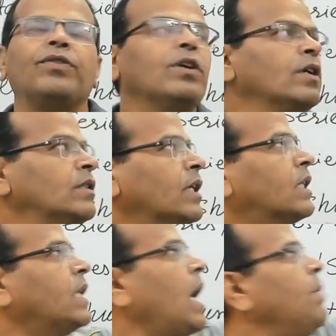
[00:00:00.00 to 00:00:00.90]
the
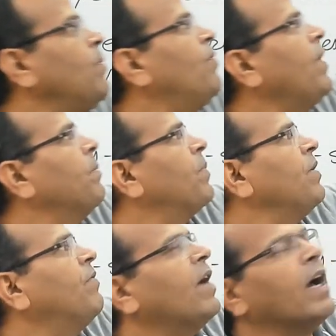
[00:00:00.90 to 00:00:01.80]
type of
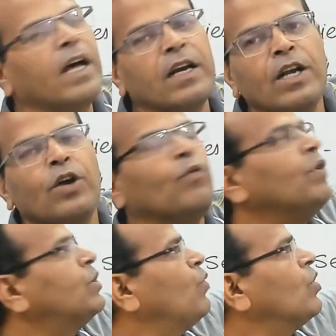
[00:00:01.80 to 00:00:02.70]
amplifier which
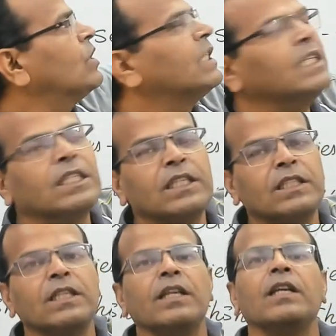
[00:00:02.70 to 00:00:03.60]
was discussed
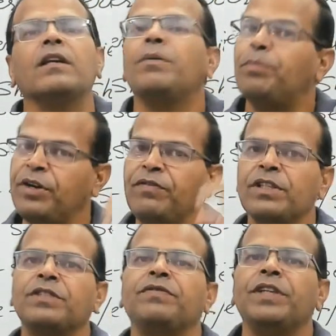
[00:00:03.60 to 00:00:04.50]
in previous
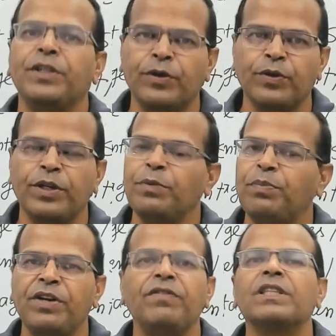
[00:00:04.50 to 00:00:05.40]
video, in
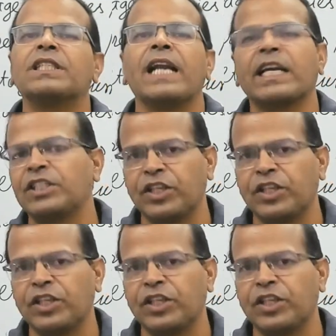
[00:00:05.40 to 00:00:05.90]
previous lecture.